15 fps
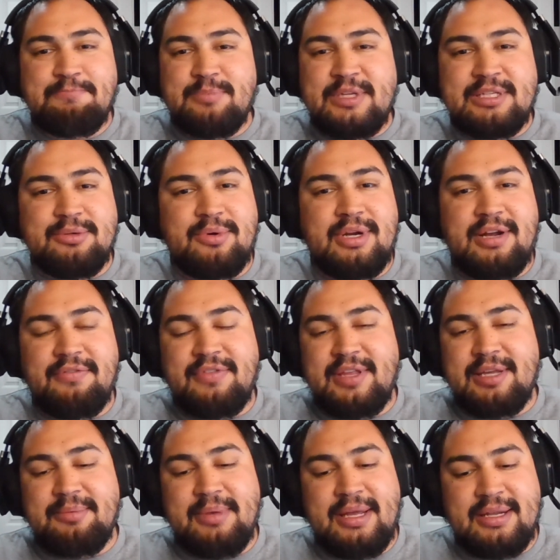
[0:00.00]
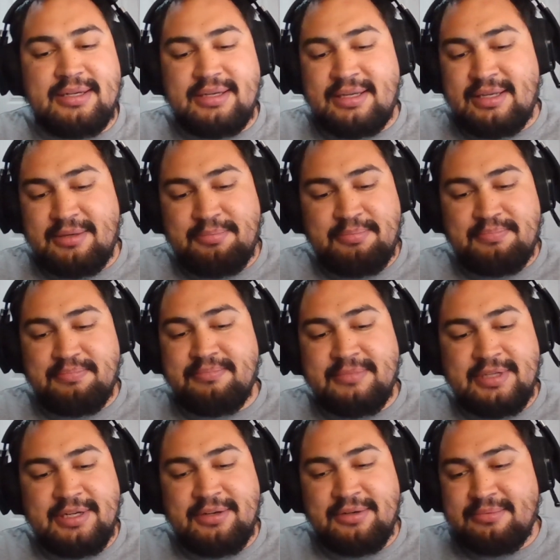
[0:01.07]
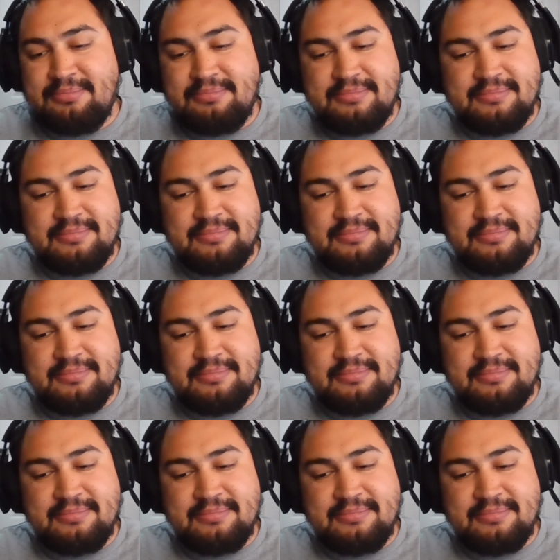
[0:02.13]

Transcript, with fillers: it's a one off thing, man. Uh, you know,